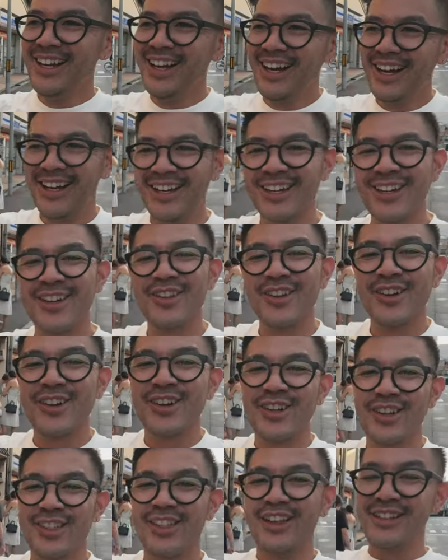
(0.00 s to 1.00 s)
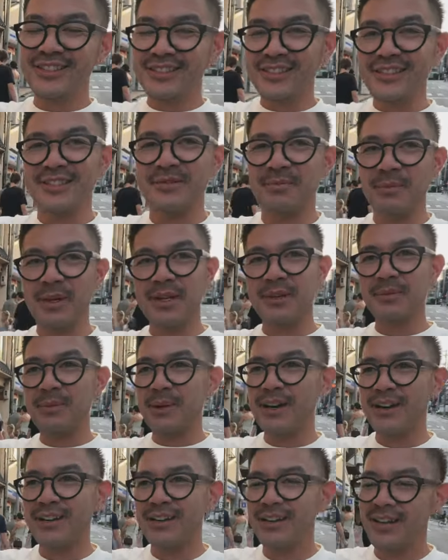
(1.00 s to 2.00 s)
Another Lawson's
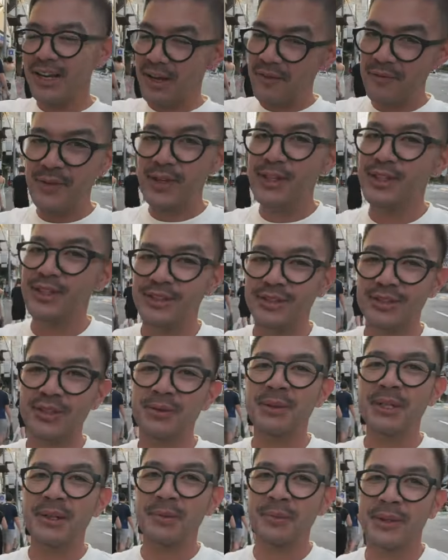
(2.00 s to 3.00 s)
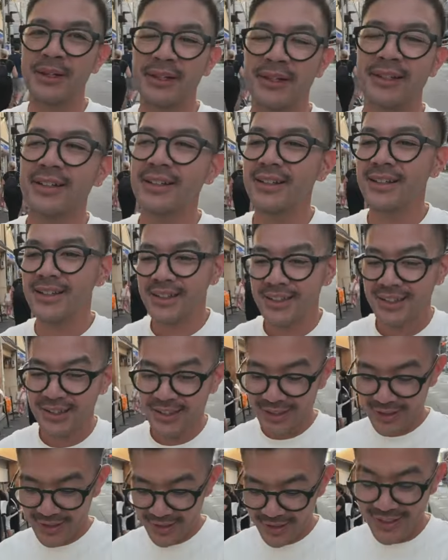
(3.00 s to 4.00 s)
mukbang, convenience store mukbang.
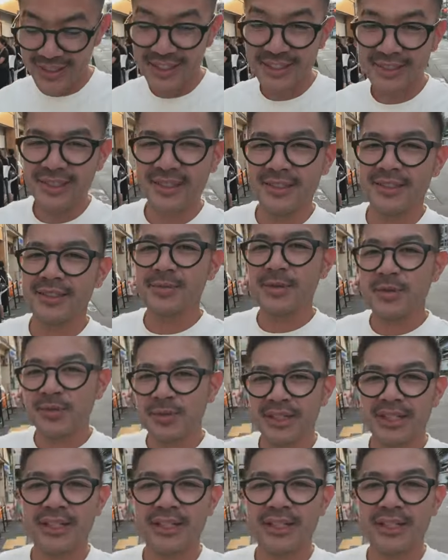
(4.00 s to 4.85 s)
Honestly, it's just been really